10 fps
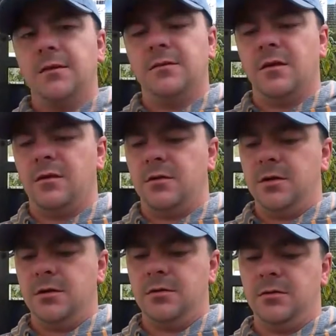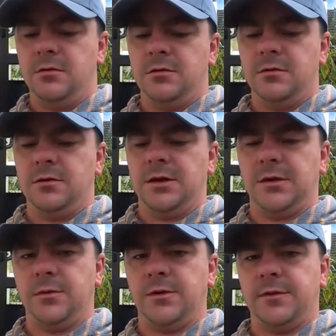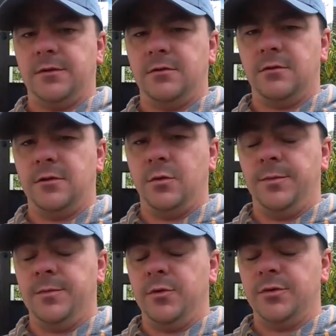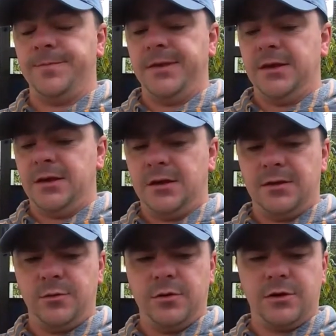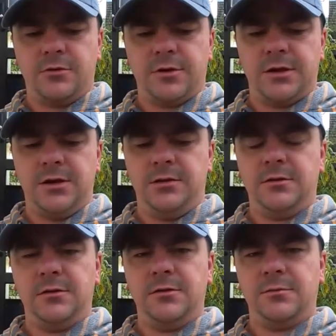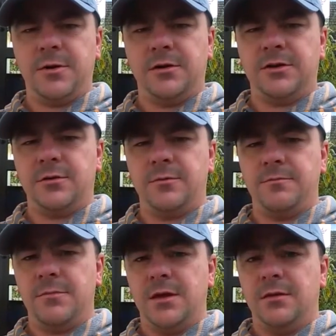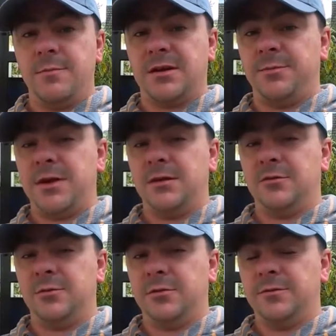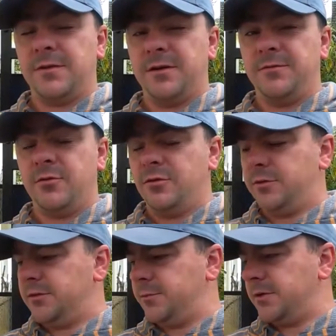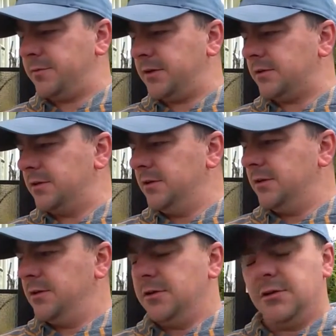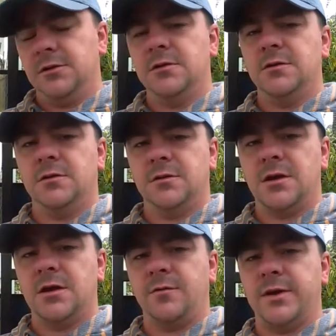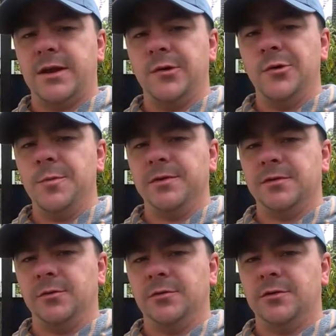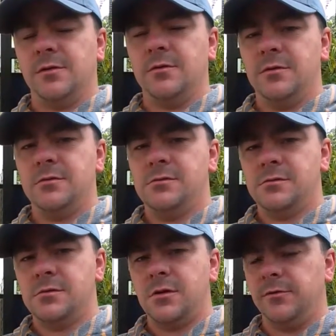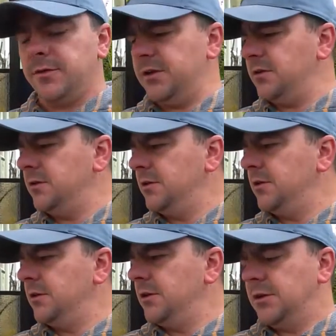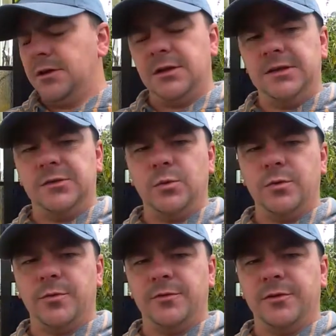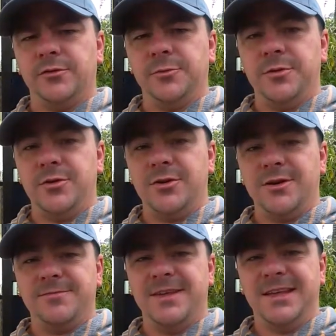So yeah, we'll give it a wee bit more, and then we'll get cracking into the sparge out. The mash pH was 5.4, which is perfect, and I've weighed out all my salts, so hopefully at least the water profile should be alright.